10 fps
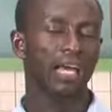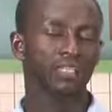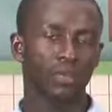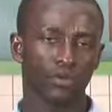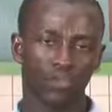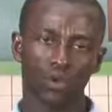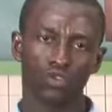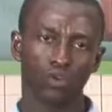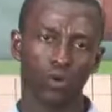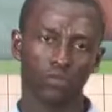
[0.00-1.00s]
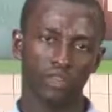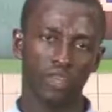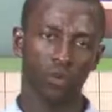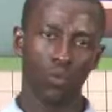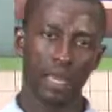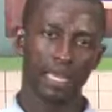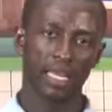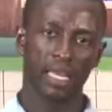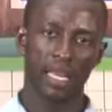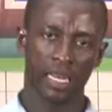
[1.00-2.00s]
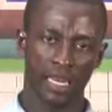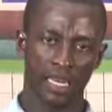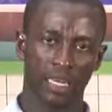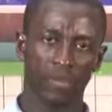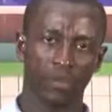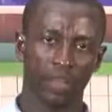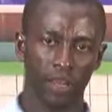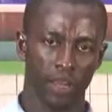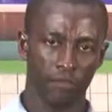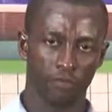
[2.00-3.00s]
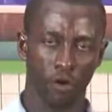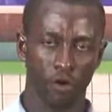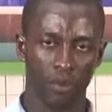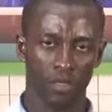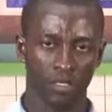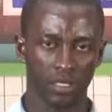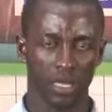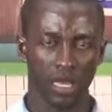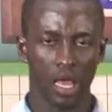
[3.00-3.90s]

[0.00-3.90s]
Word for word: as a result of being working in an enabling environment.